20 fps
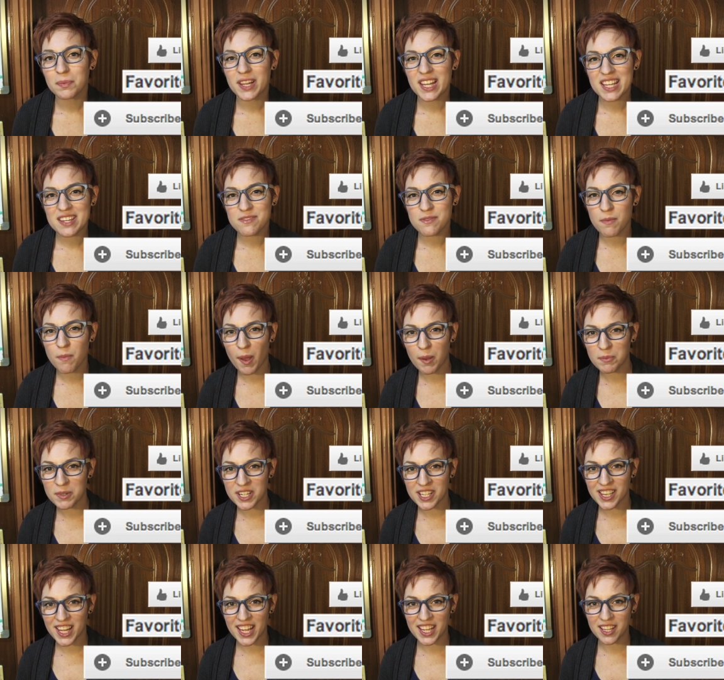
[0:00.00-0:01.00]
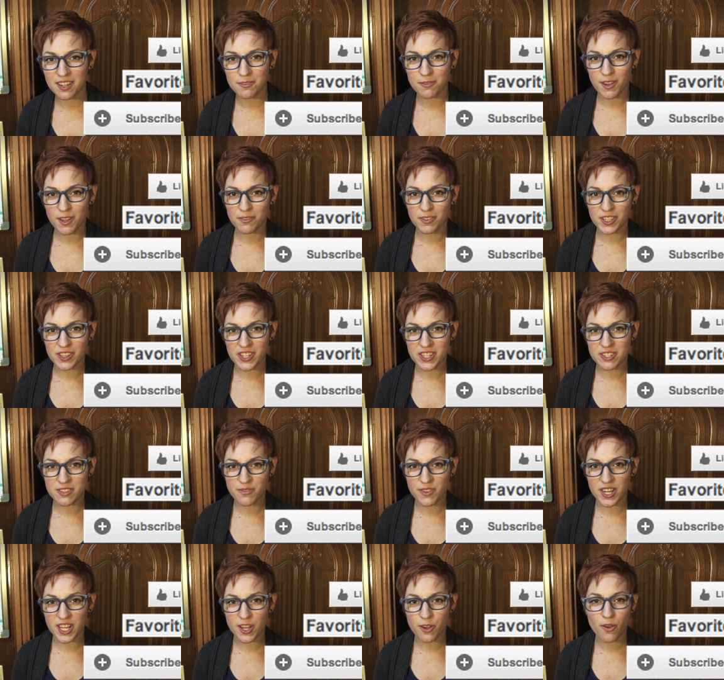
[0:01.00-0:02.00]
Please remember to like and favorite
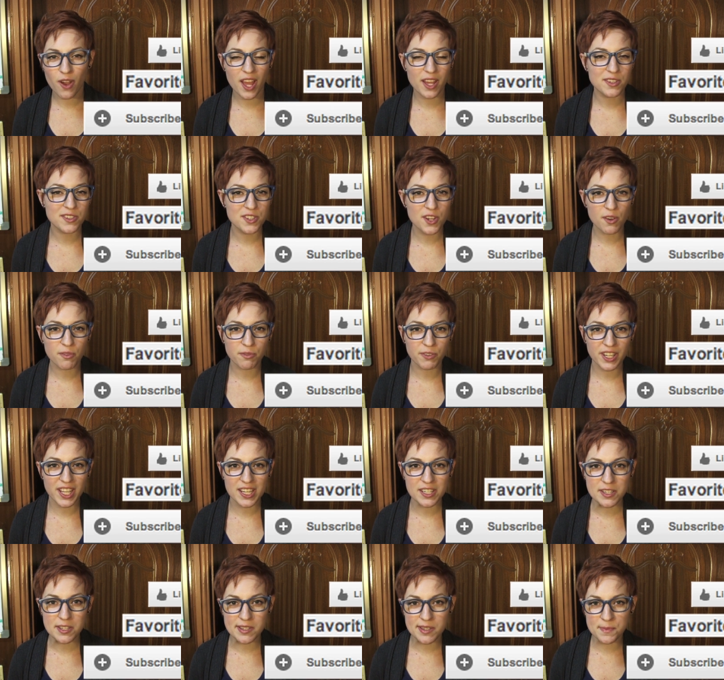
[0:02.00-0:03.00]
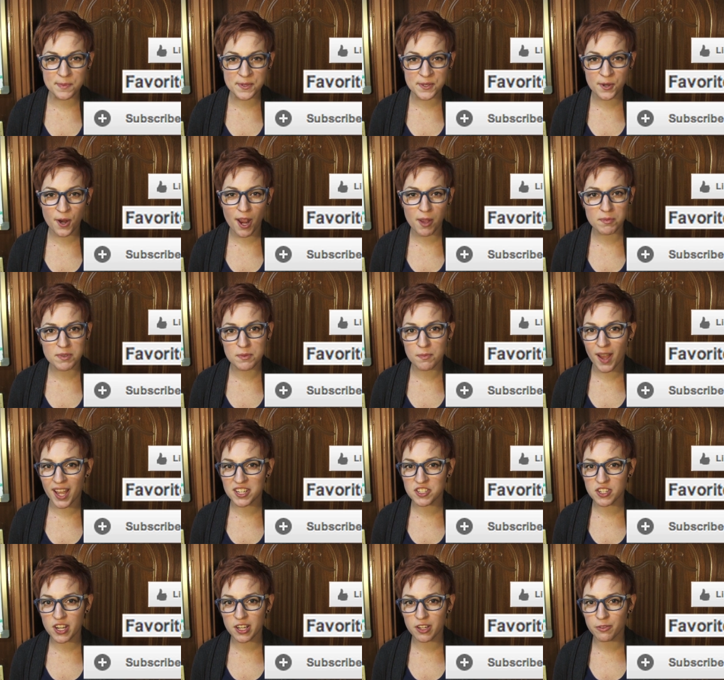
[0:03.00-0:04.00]
this video, and don't forget to subscribe to
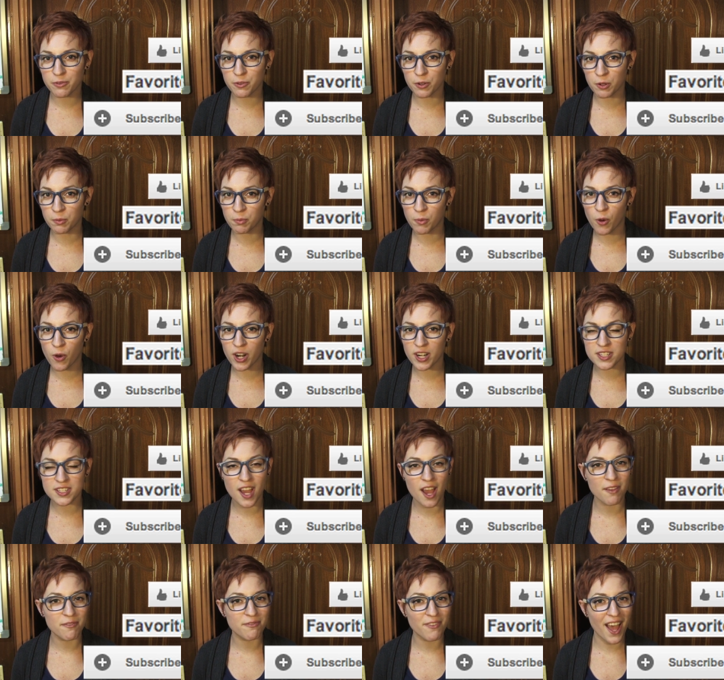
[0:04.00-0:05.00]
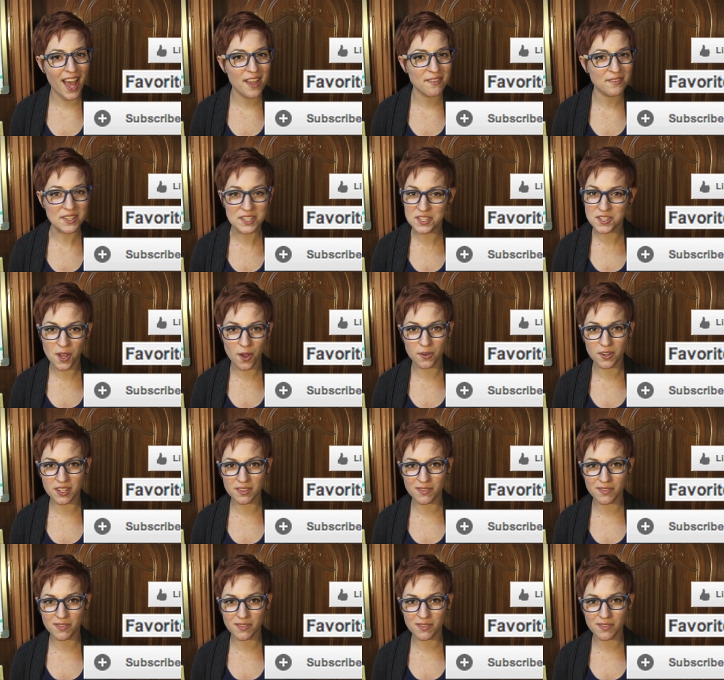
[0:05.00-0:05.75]
my channel for more top five and toad